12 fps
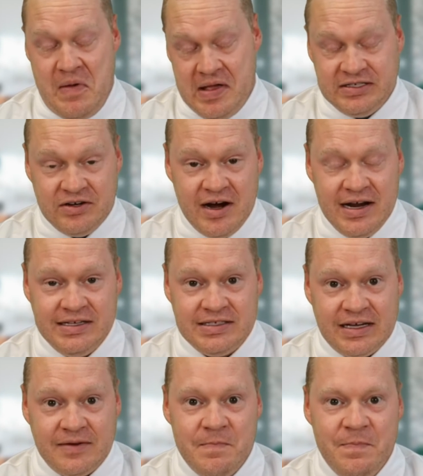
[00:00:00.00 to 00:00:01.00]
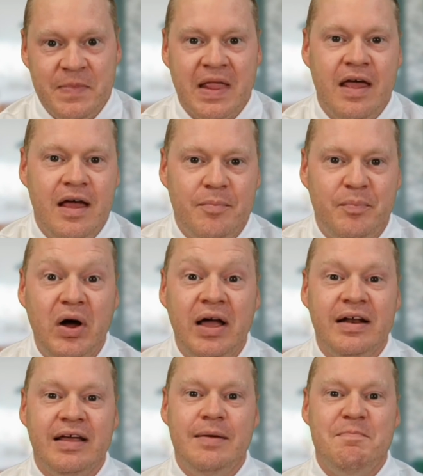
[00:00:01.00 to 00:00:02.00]
That's crazy.
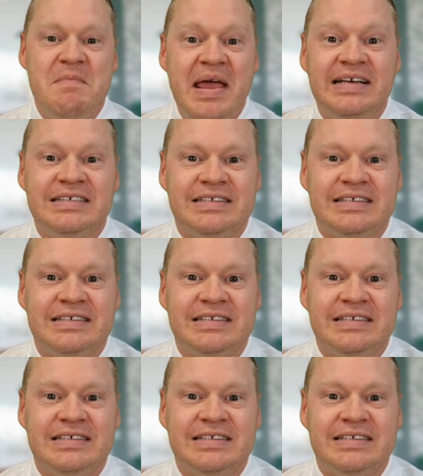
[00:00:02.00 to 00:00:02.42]
But it makes